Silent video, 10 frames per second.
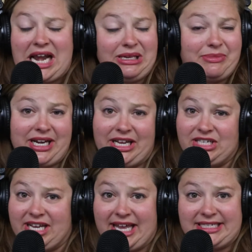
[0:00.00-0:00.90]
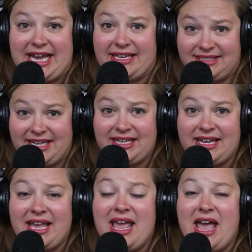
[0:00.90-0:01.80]
anybody to get
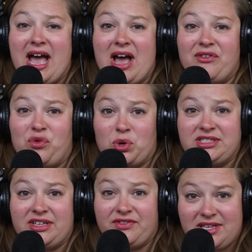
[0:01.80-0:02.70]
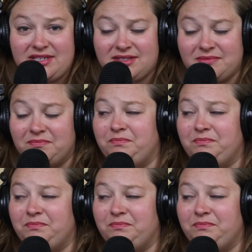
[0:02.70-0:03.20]
tested for syphilis.